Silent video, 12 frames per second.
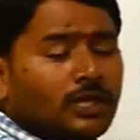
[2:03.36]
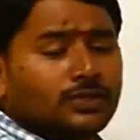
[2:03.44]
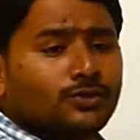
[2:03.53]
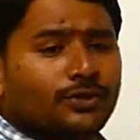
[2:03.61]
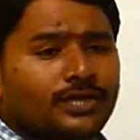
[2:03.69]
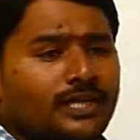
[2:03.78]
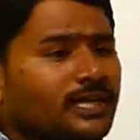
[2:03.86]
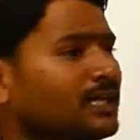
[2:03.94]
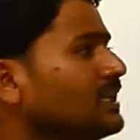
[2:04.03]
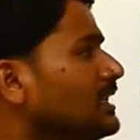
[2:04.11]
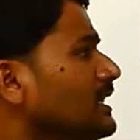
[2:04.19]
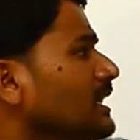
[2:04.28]
So
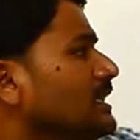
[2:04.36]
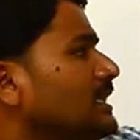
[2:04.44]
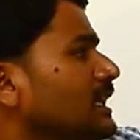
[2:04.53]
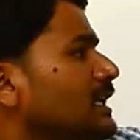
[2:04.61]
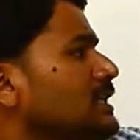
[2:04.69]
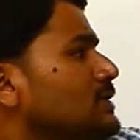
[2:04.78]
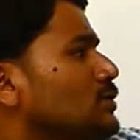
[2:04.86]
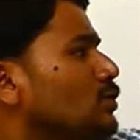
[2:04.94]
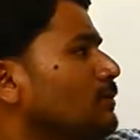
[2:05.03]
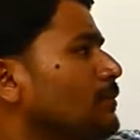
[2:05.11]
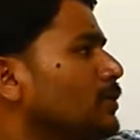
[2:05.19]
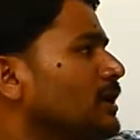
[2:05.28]
here there is no
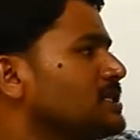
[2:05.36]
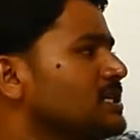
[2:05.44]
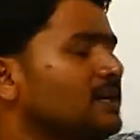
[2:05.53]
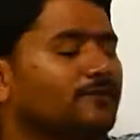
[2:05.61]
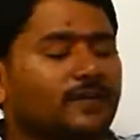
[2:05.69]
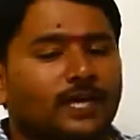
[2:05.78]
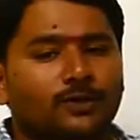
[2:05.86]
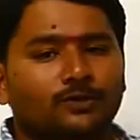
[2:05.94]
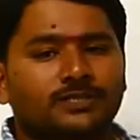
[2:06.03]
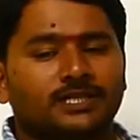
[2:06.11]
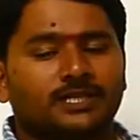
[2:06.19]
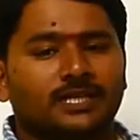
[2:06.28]
production of
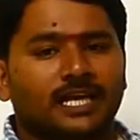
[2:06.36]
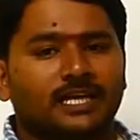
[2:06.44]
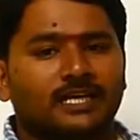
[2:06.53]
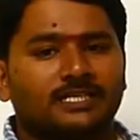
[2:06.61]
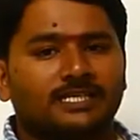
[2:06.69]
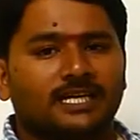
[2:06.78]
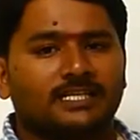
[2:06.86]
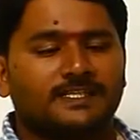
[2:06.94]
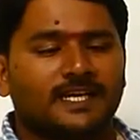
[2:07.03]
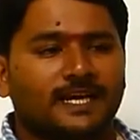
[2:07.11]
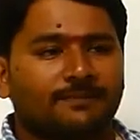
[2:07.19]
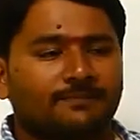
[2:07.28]
tyrosine kinase
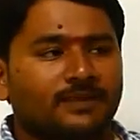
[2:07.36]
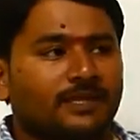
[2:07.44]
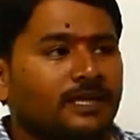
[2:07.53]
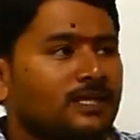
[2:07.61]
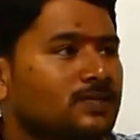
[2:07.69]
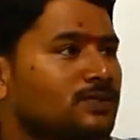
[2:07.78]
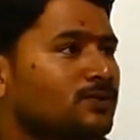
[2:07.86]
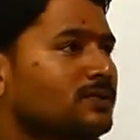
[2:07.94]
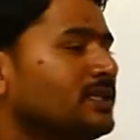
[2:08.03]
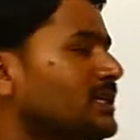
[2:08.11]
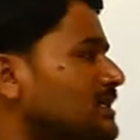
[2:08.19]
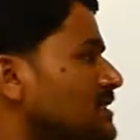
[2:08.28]
enzyme. So
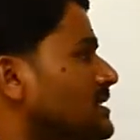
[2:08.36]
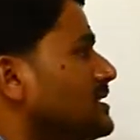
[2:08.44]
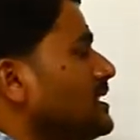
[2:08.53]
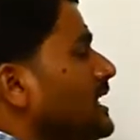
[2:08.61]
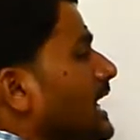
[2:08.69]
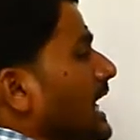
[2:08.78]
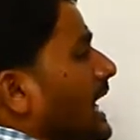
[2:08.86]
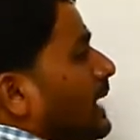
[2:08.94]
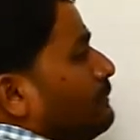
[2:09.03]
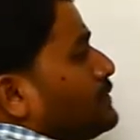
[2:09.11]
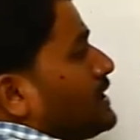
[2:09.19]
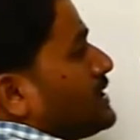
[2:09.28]
this
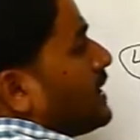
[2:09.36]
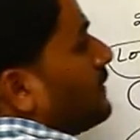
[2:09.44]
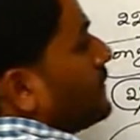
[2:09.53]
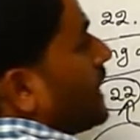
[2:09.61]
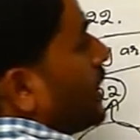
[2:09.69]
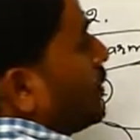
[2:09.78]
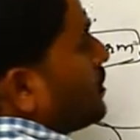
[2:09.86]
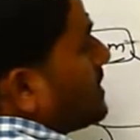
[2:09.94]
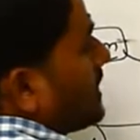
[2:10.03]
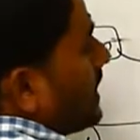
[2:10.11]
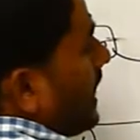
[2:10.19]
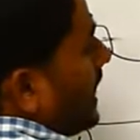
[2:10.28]
absence of
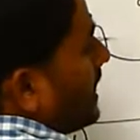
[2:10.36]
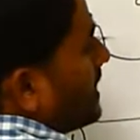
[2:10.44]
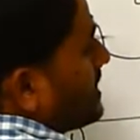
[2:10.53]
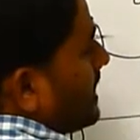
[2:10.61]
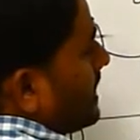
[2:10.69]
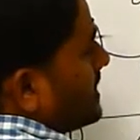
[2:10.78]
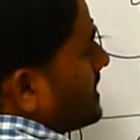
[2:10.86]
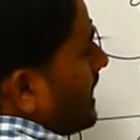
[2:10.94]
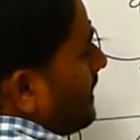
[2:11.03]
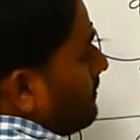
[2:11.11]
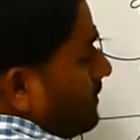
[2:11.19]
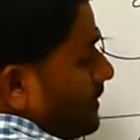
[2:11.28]
tyrosine kinase
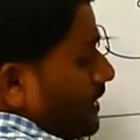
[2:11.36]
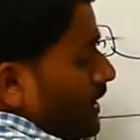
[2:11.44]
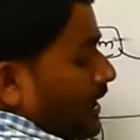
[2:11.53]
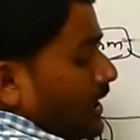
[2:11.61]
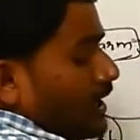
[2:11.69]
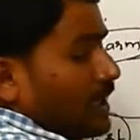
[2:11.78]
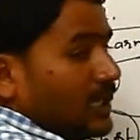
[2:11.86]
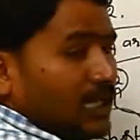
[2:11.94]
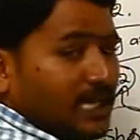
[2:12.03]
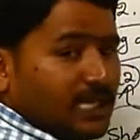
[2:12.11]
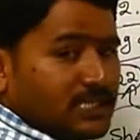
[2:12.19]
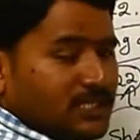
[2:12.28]
enzyme
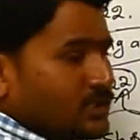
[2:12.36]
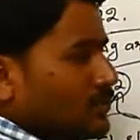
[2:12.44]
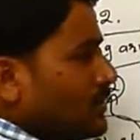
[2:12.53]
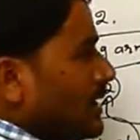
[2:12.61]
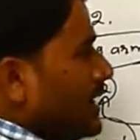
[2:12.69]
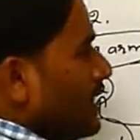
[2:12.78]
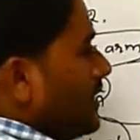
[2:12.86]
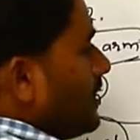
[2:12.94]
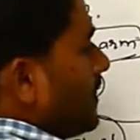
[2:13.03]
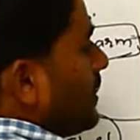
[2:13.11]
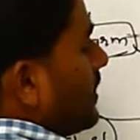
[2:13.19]
leads to the